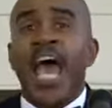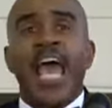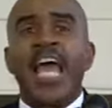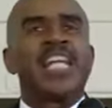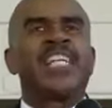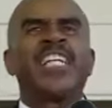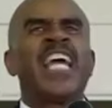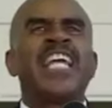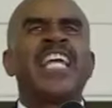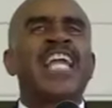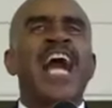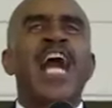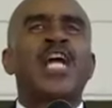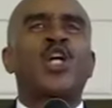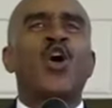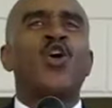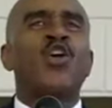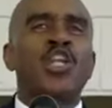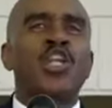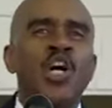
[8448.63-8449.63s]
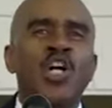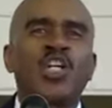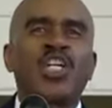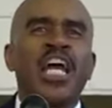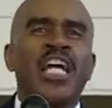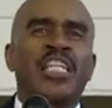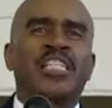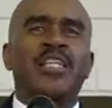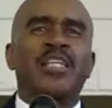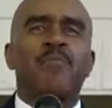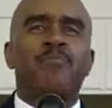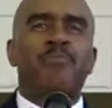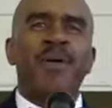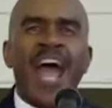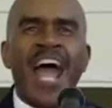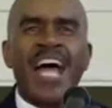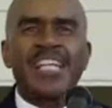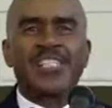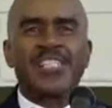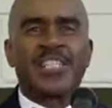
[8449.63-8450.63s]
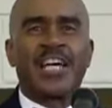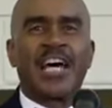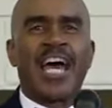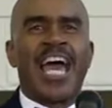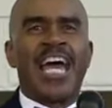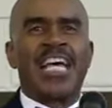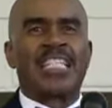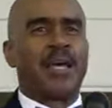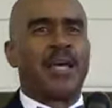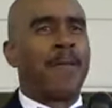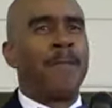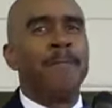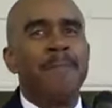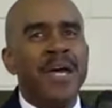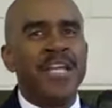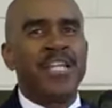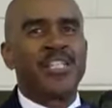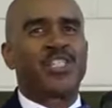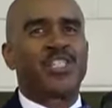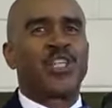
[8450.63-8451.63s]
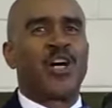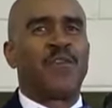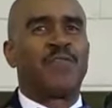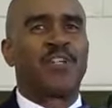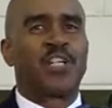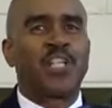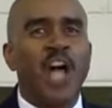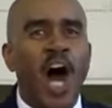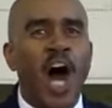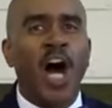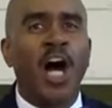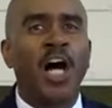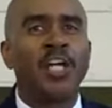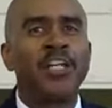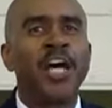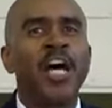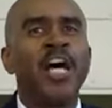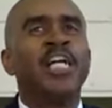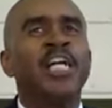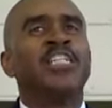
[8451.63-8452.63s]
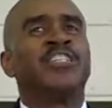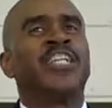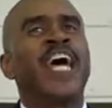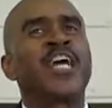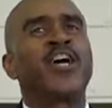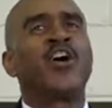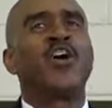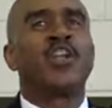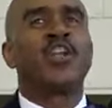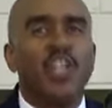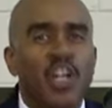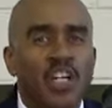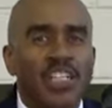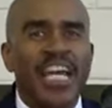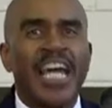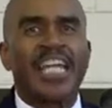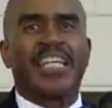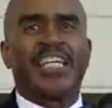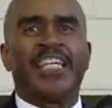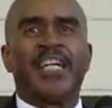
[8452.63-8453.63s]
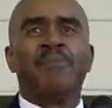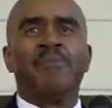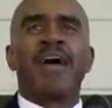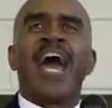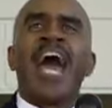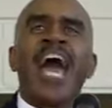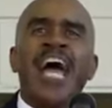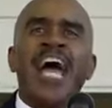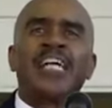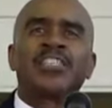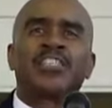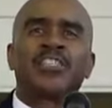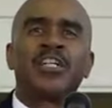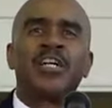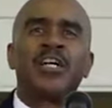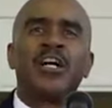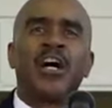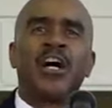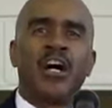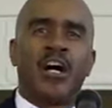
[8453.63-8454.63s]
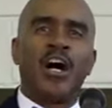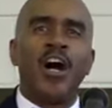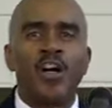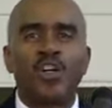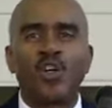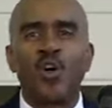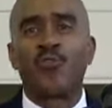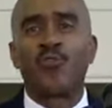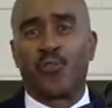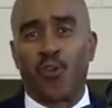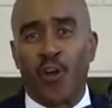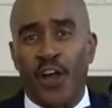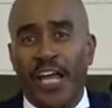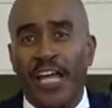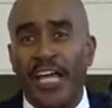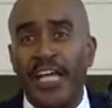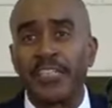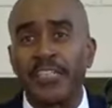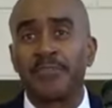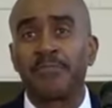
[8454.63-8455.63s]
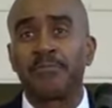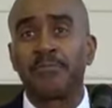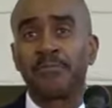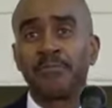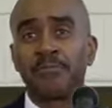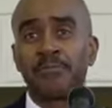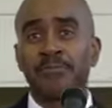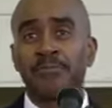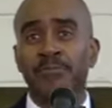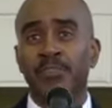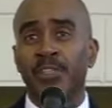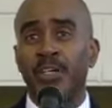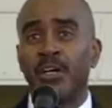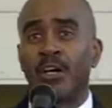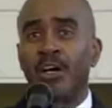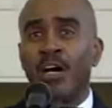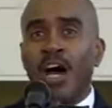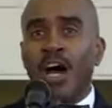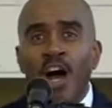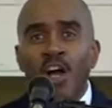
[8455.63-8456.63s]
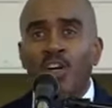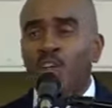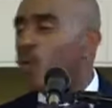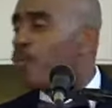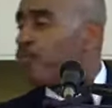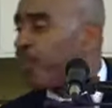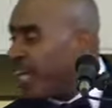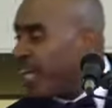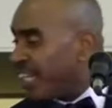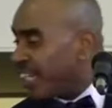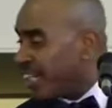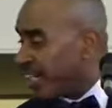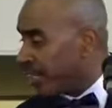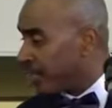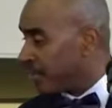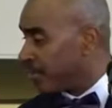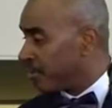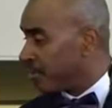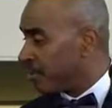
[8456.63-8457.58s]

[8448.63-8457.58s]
And they're not going to look at the pastor as a minister of God. They're going to look at him as Uncle Fred, Uncle Peter,